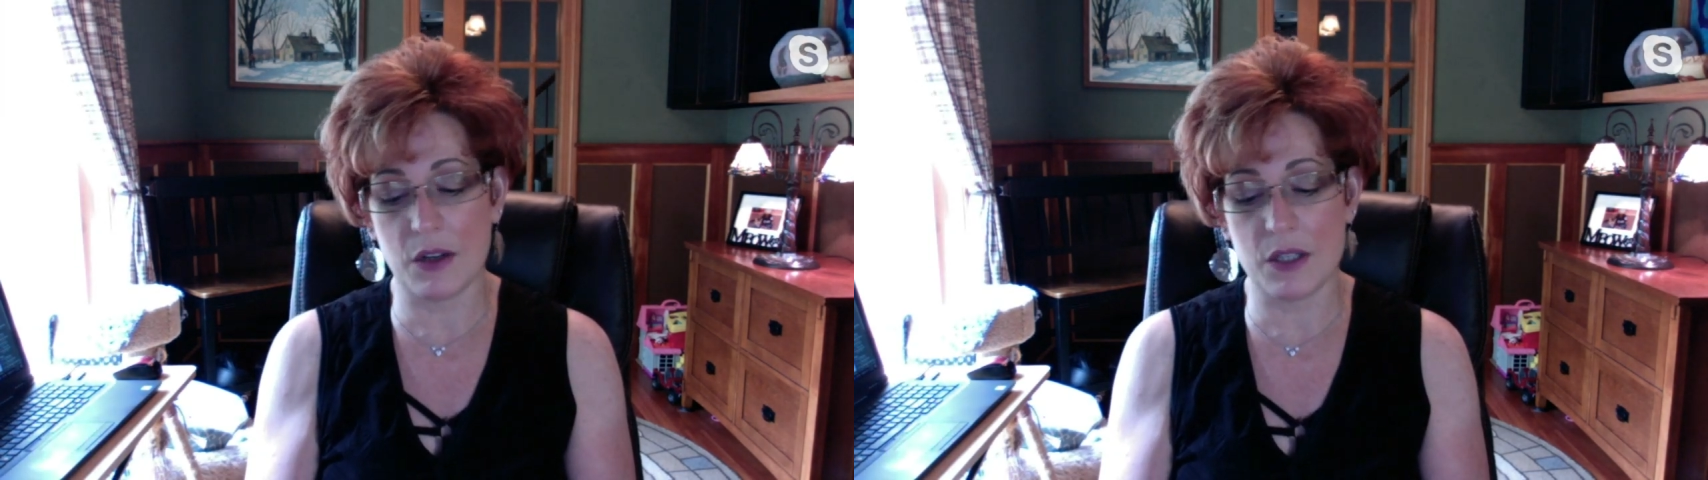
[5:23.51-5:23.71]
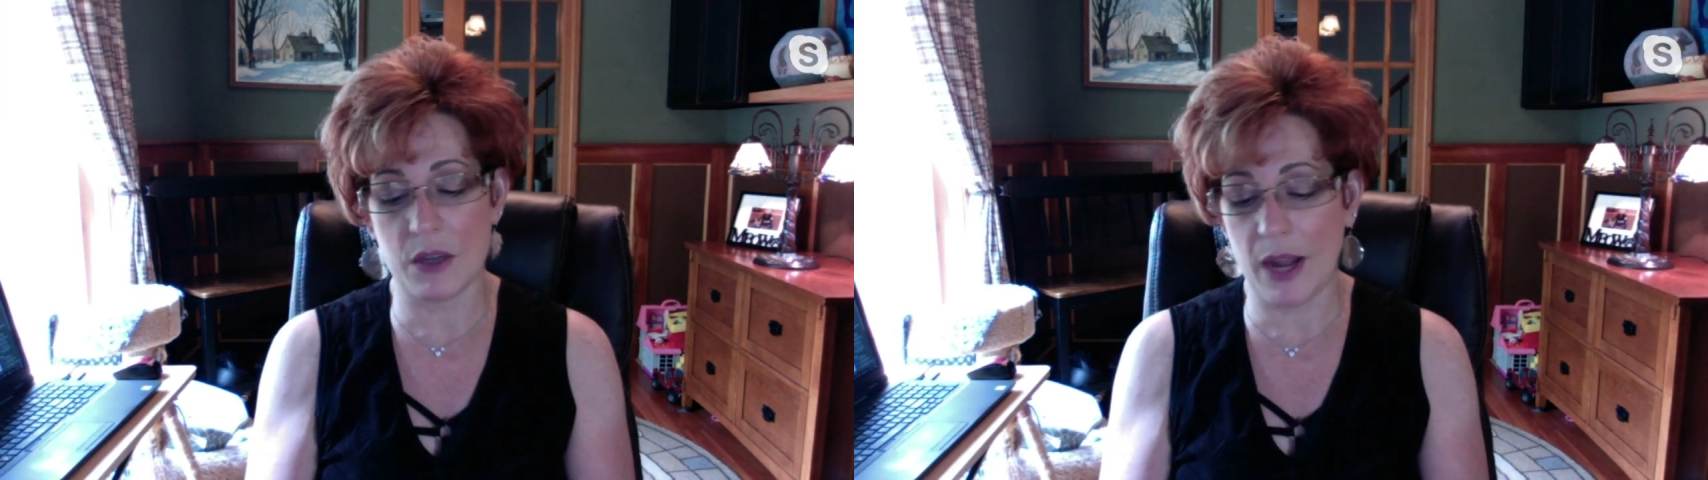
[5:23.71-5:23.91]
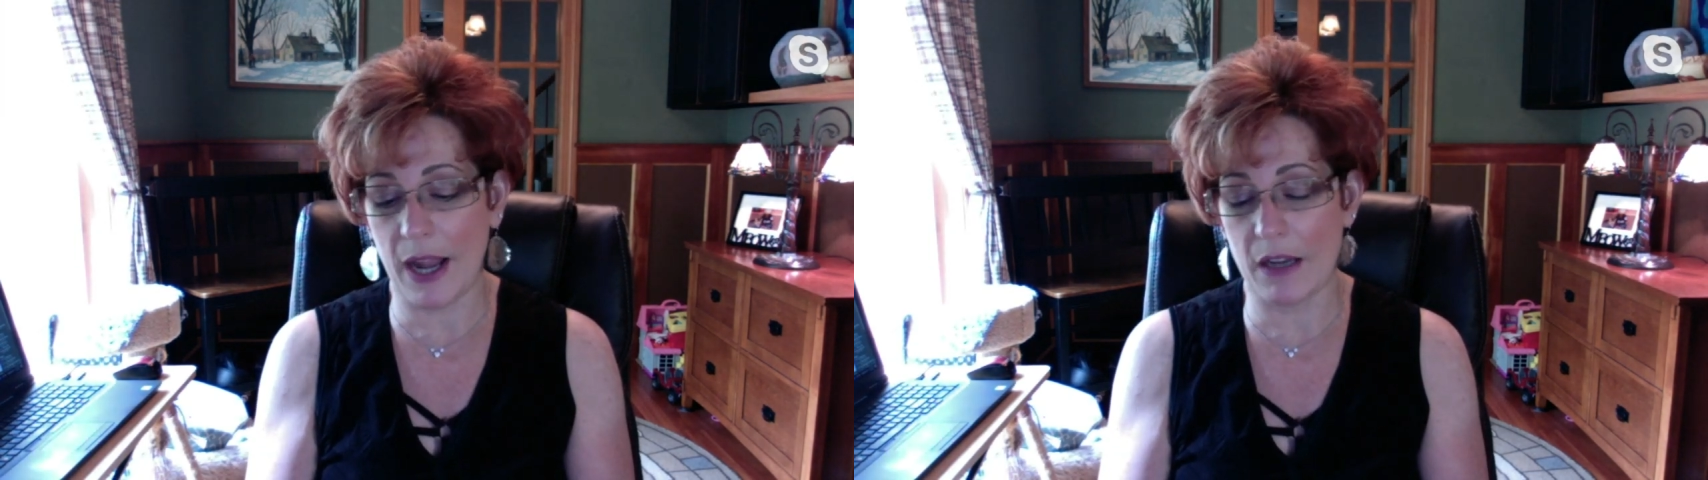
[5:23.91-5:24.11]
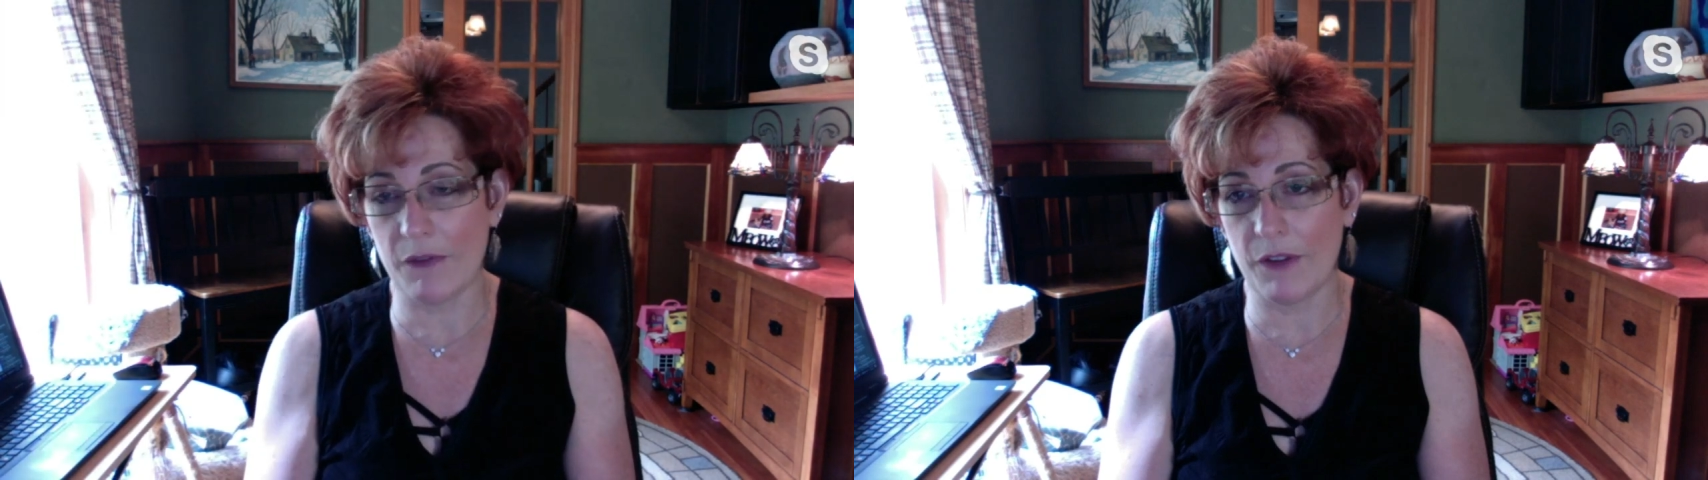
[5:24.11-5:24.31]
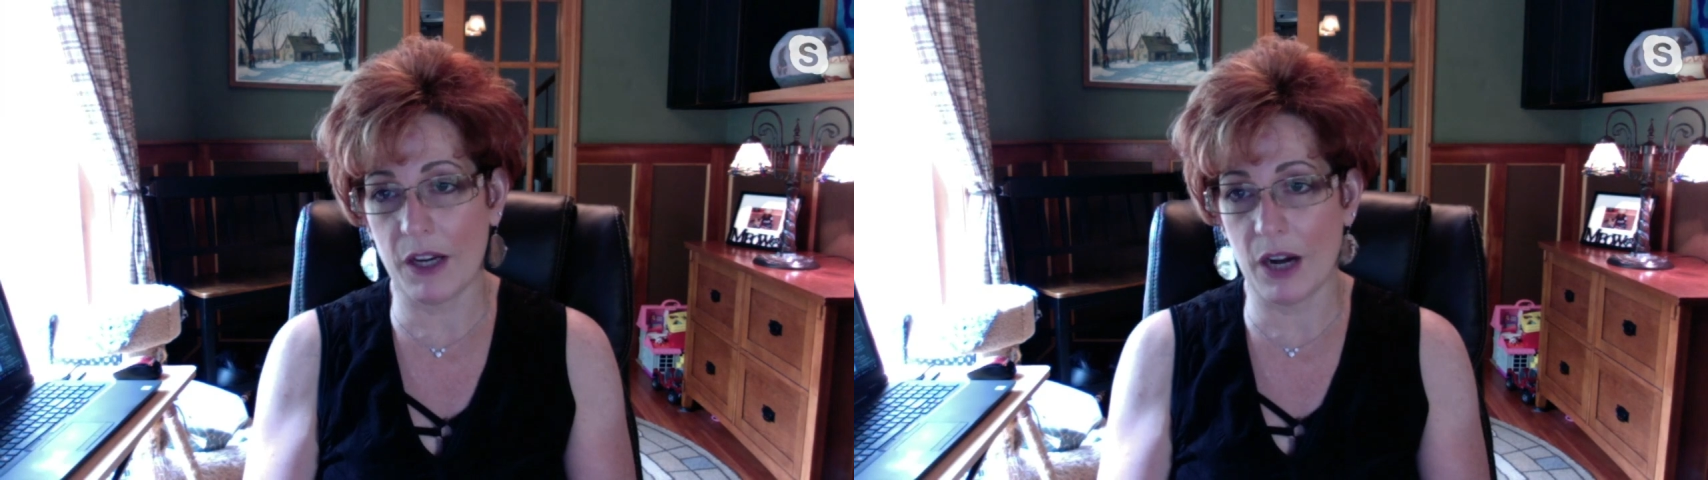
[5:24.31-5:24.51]
So I had to
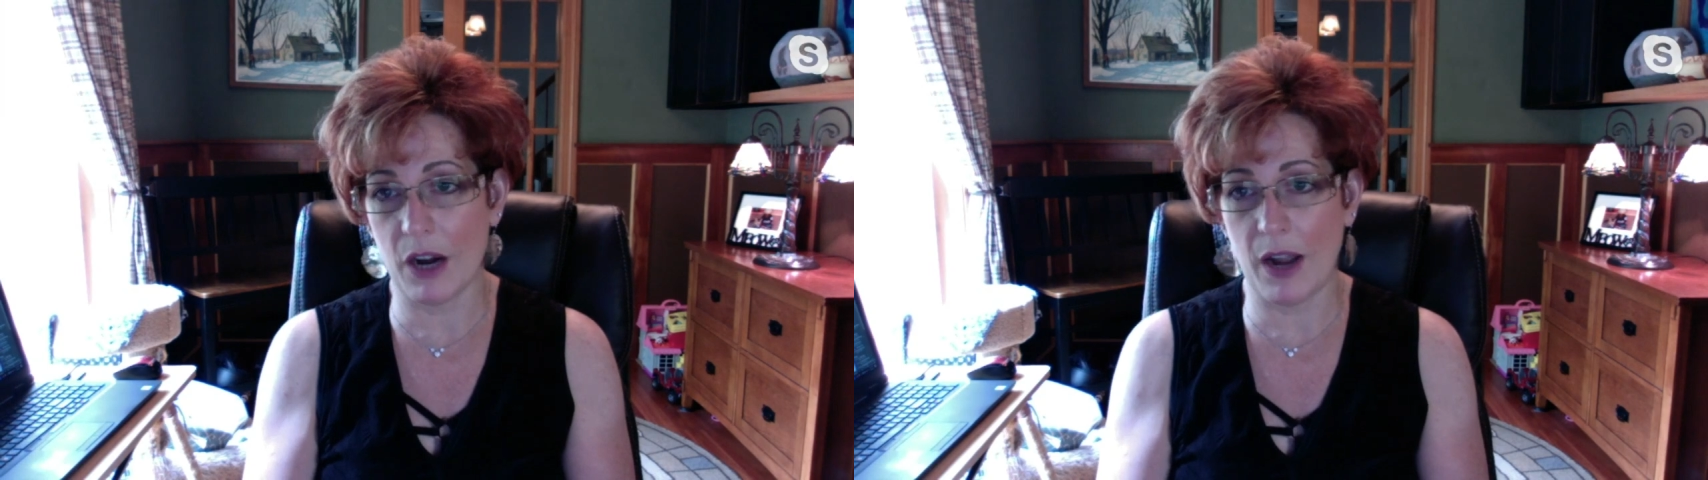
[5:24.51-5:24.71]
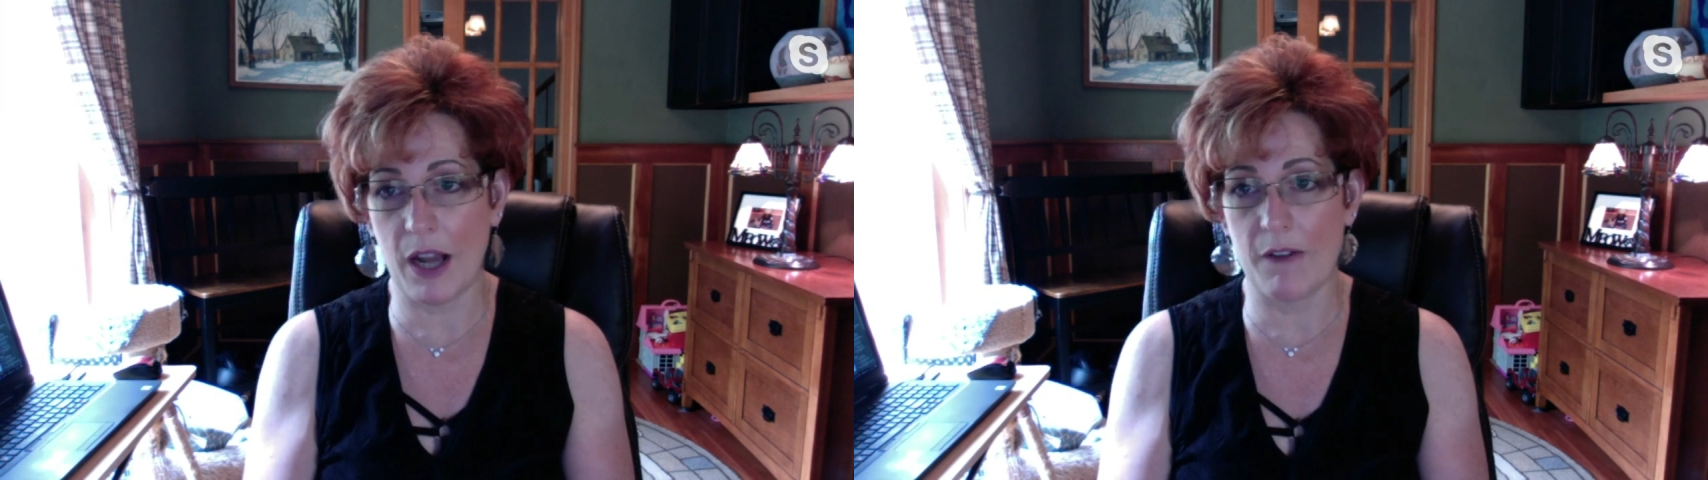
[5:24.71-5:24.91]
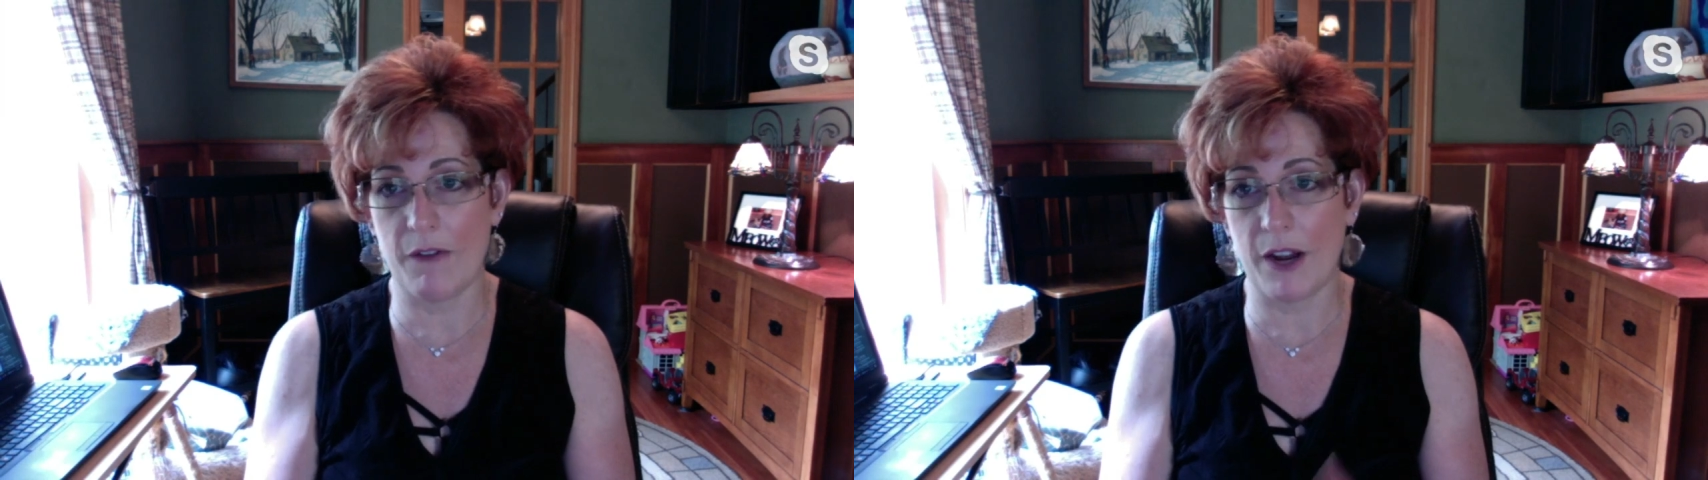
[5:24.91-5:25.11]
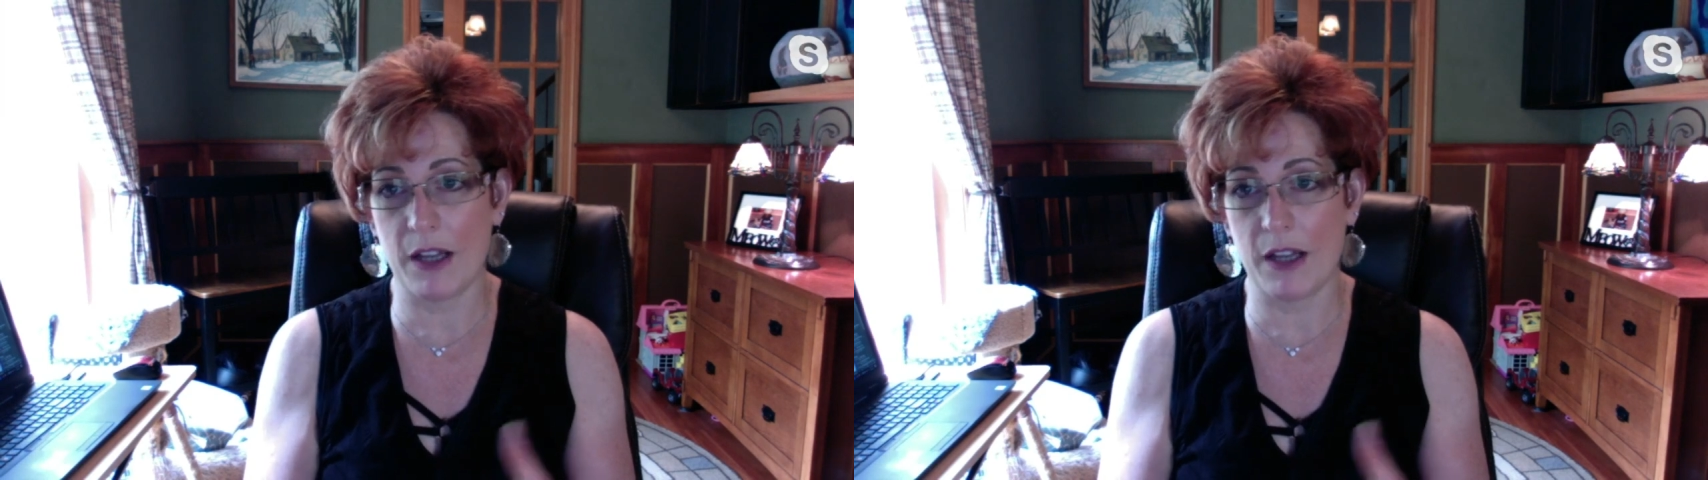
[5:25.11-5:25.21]
figure out how to find